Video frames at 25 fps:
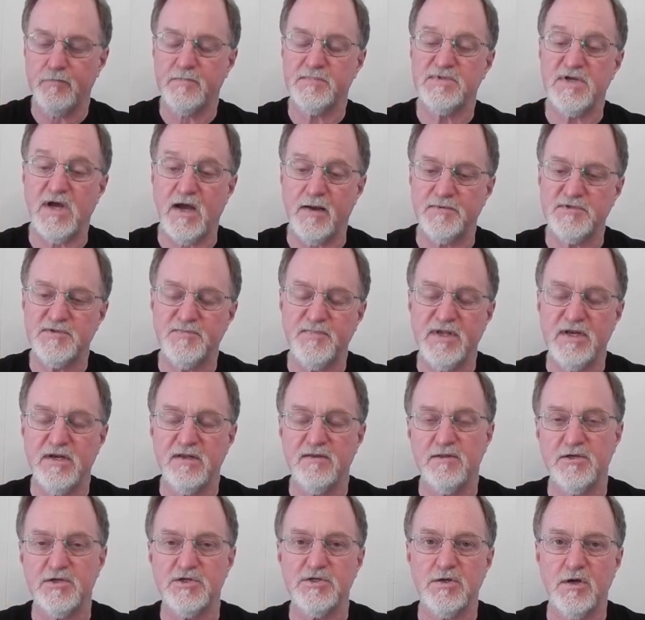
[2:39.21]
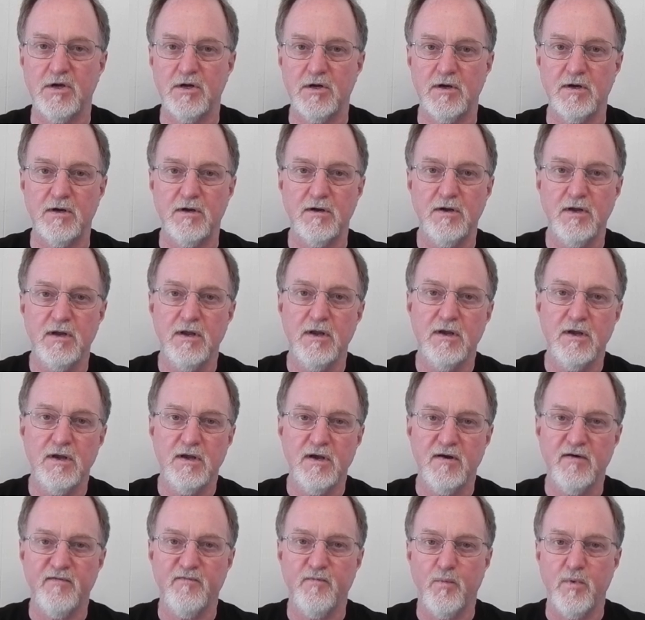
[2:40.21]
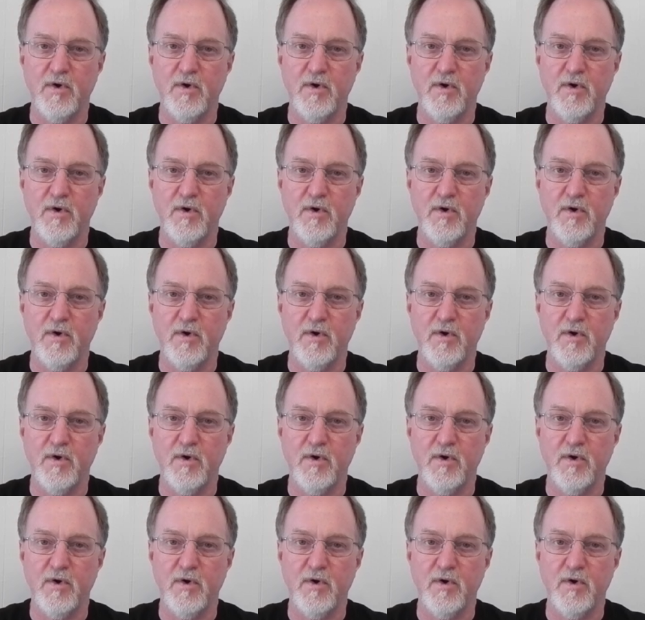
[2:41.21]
top speed of the shutter of